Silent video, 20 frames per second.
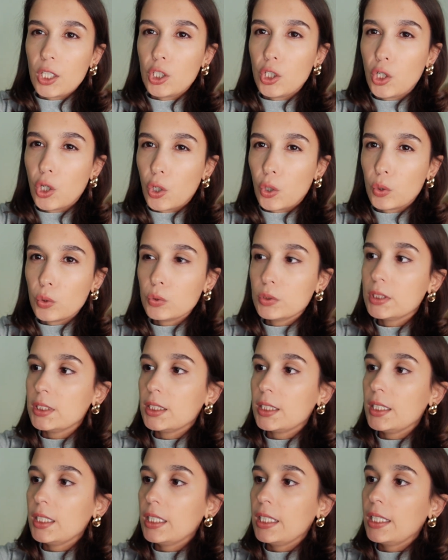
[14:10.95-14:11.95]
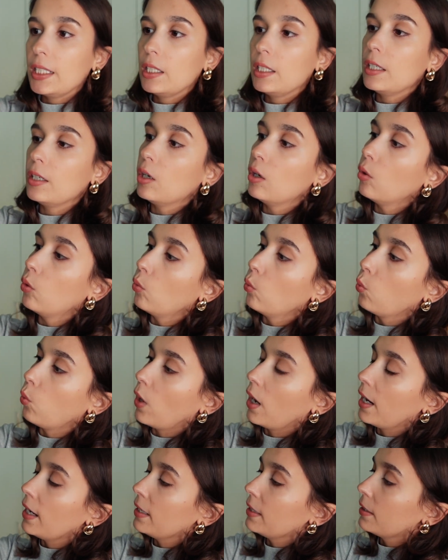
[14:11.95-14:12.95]
goldy,
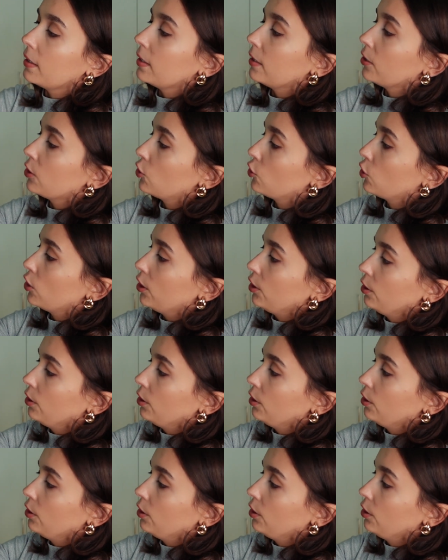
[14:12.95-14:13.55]
whitish